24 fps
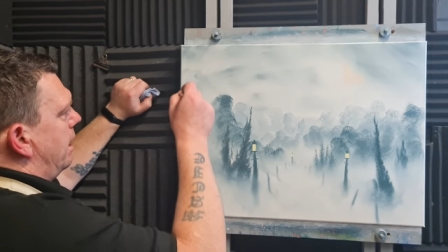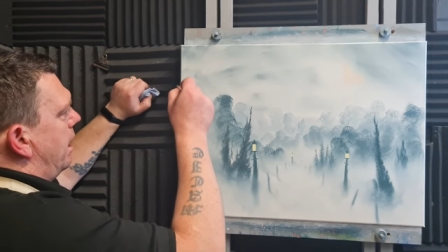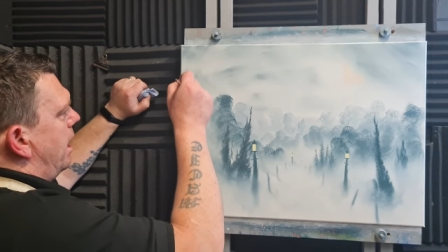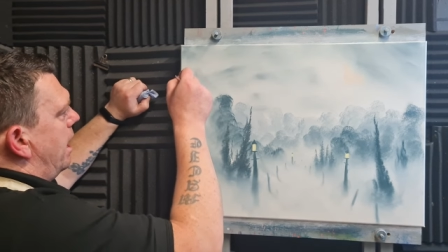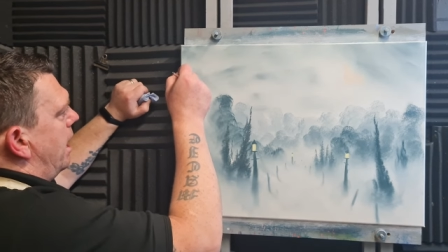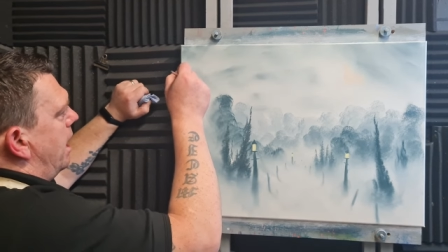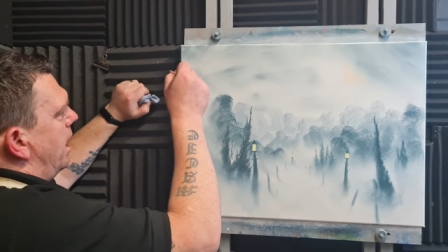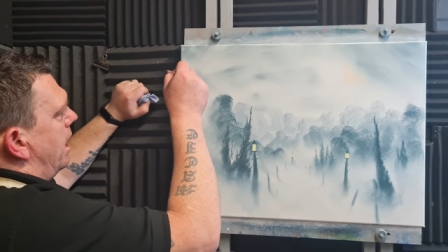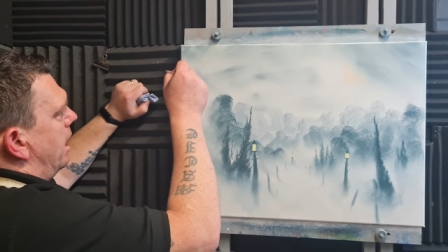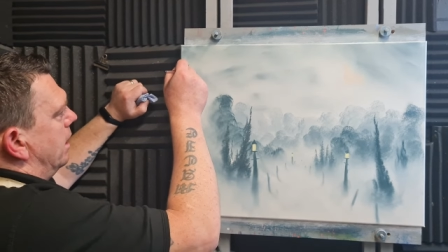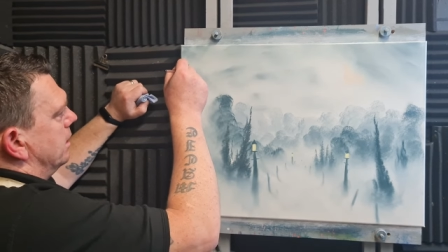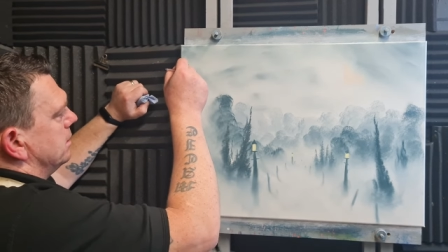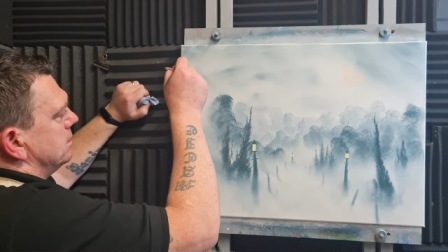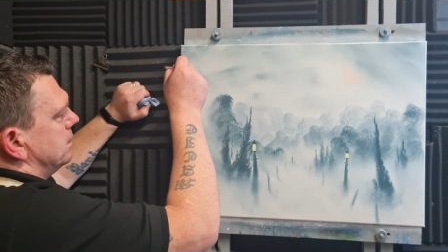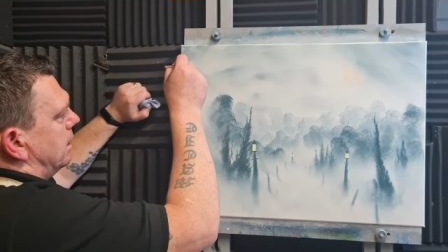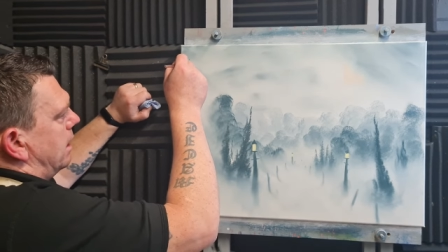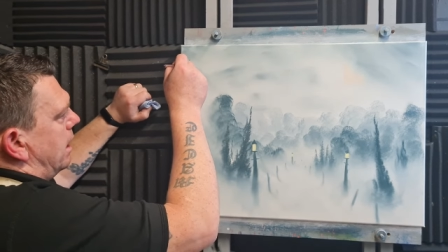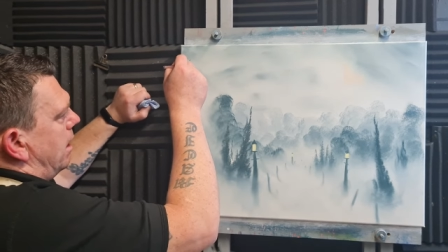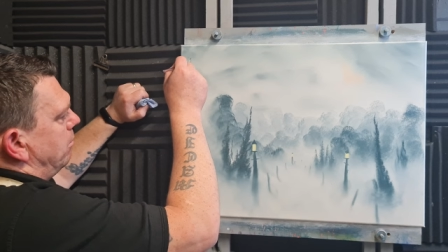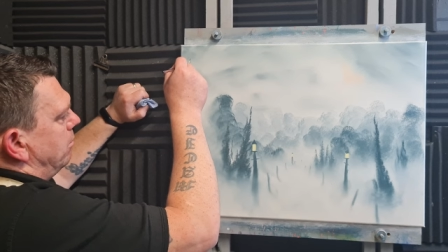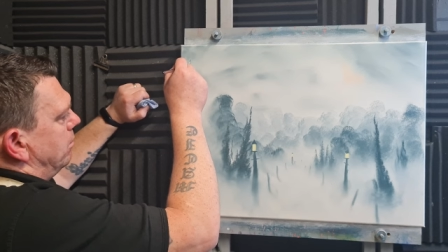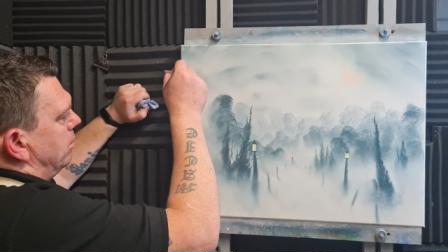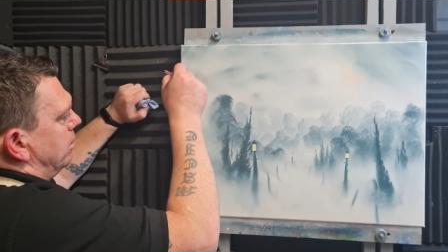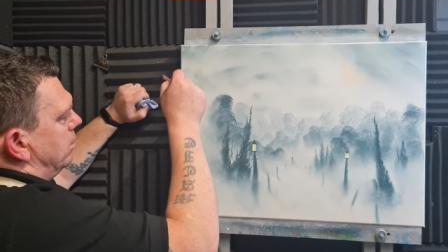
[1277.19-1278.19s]
and
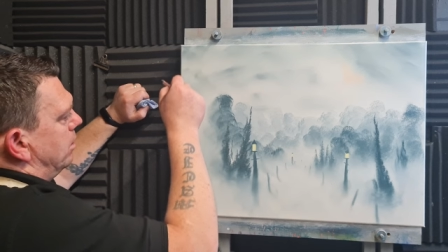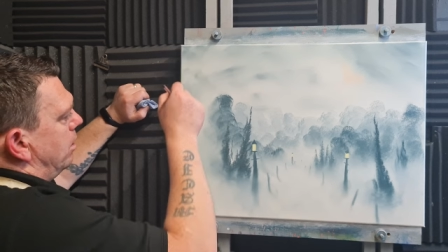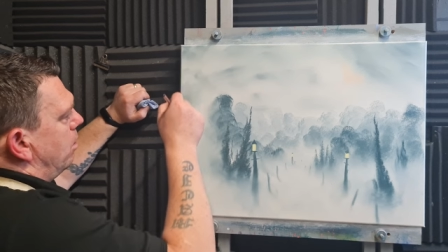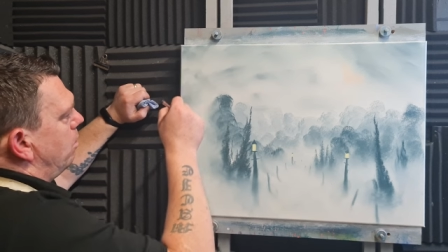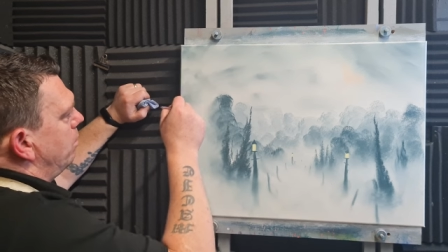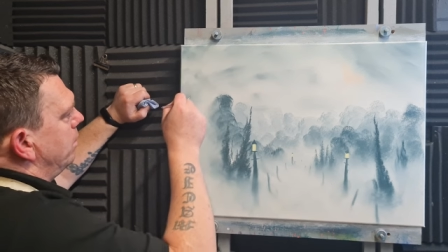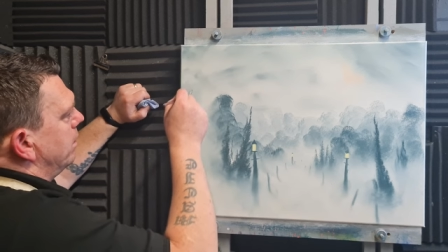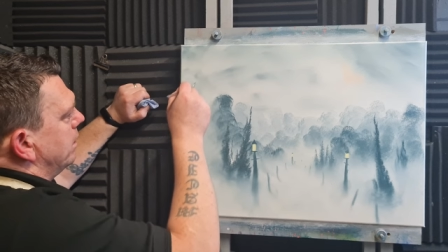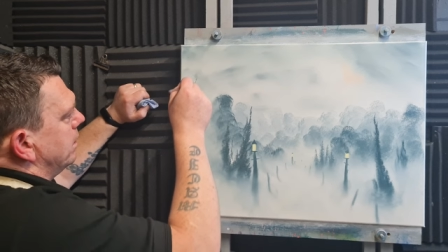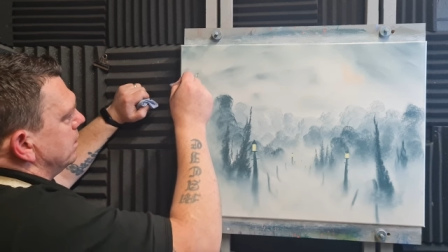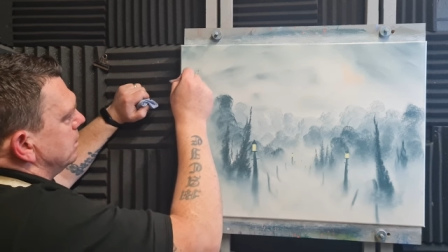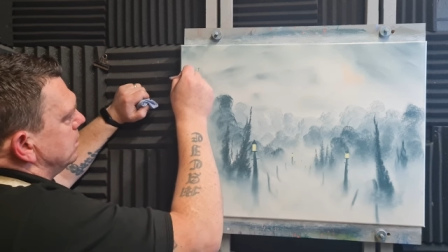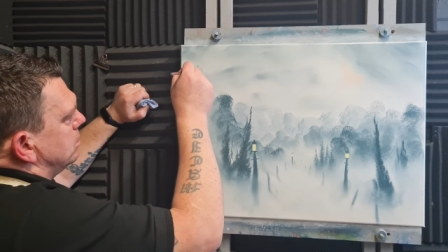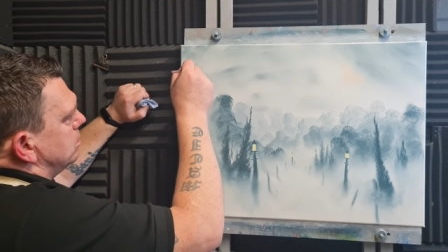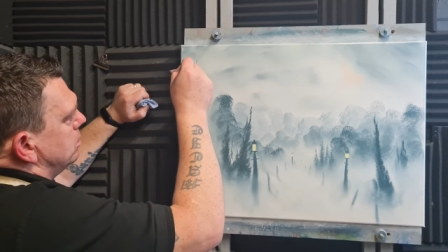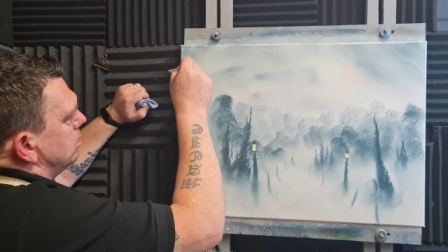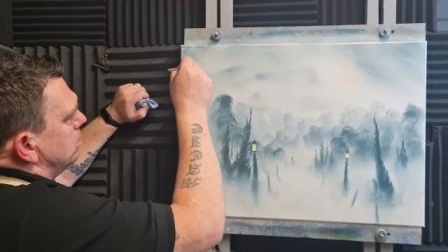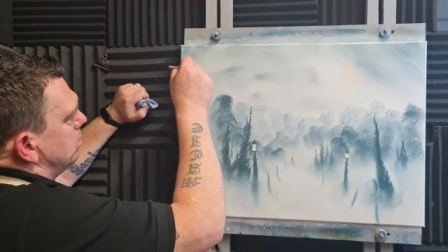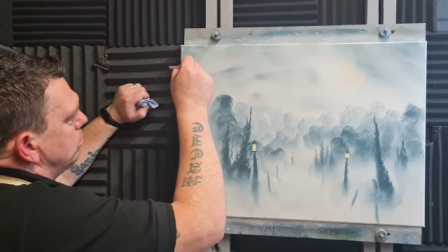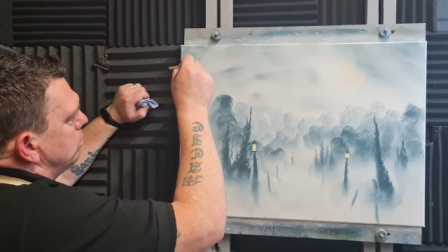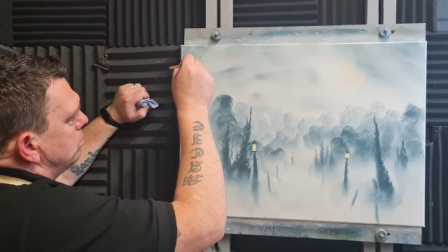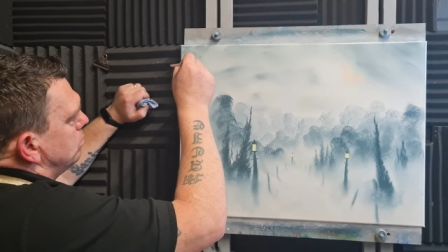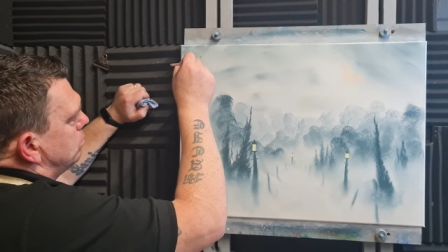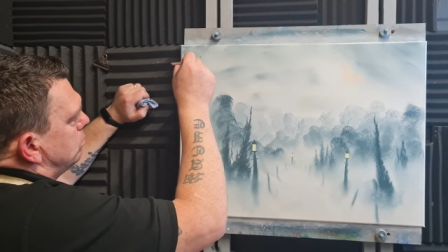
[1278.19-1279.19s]
I'm going
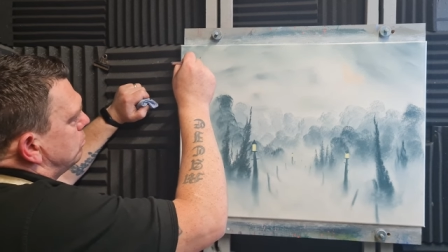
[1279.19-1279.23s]
to